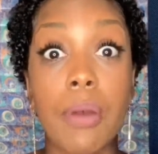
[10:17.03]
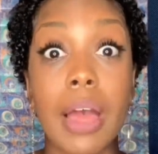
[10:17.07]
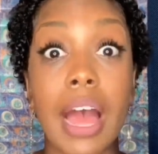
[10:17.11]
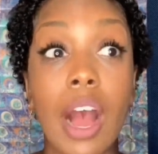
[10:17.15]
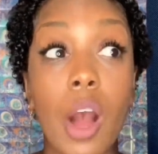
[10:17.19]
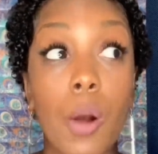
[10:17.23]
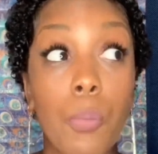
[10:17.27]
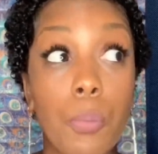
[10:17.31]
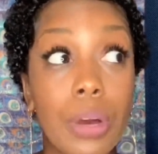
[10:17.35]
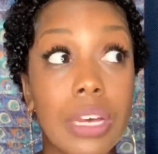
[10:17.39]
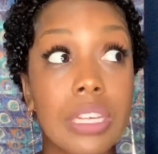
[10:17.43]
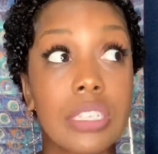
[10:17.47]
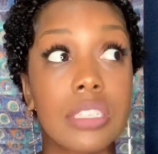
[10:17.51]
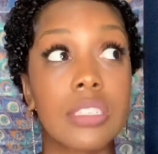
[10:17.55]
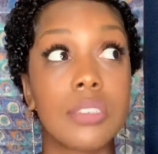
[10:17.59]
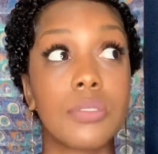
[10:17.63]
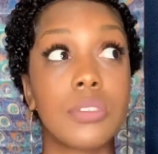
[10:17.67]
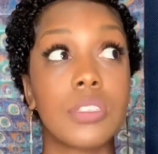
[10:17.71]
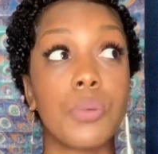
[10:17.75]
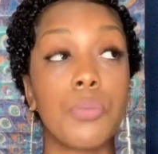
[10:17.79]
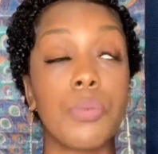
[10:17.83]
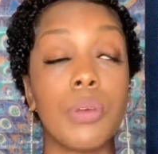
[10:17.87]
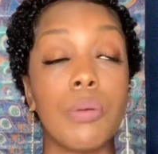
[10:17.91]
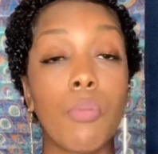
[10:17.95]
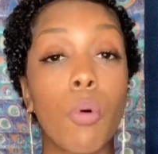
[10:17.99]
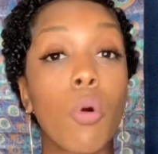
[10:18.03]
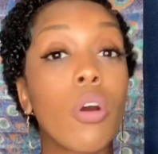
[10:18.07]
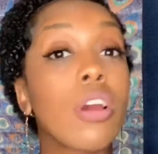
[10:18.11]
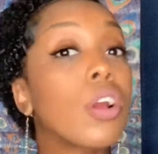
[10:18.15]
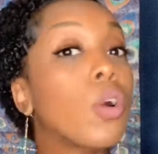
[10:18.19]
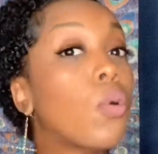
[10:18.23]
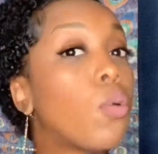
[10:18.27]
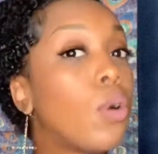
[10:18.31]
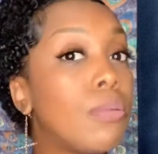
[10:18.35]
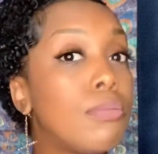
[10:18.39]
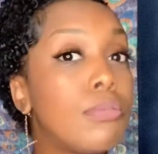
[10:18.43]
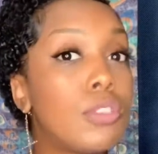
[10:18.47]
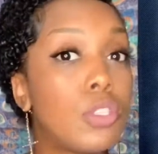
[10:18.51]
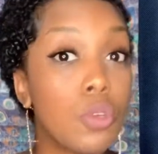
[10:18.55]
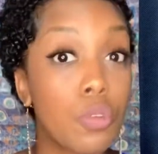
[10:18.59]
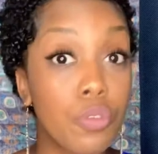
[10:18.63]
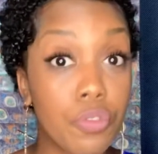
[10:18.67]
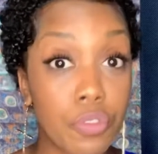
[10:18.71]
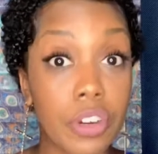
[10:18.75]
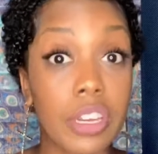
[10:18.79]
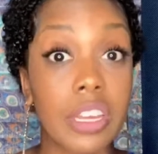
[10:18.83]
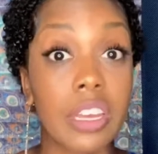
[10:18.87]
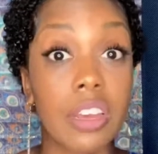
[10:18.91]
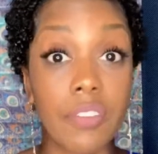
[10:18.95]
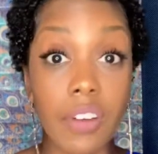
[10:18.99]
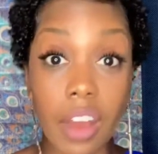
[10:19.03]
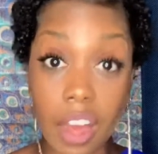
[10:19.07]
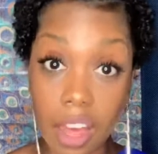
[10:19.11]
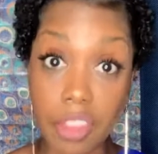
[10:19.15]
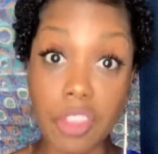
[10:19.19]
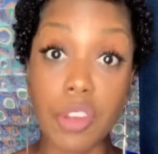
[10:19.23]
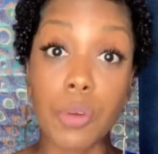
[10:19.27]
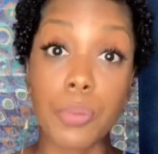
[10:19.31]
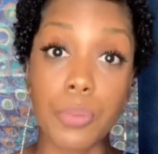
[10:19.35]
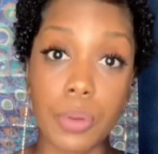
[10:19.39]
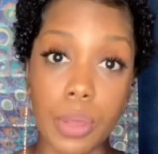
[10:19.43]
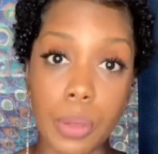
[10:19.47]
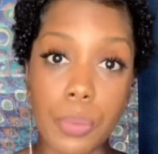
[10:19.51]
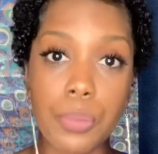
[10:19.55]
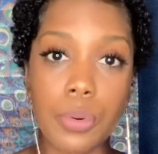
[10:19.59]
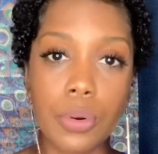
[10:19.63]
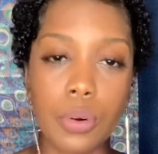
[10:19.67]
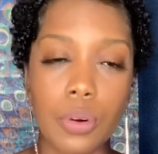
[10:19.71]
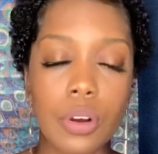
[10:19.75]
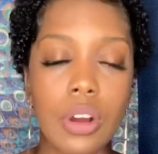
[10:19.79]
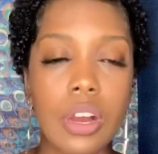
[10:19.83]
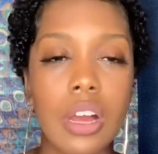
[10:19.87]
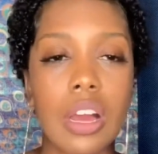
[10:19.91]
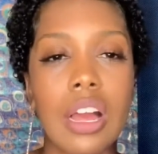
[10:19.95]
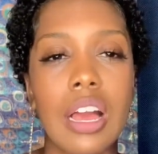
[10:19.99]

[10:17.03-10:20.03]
help us to be more equipped to forgive other people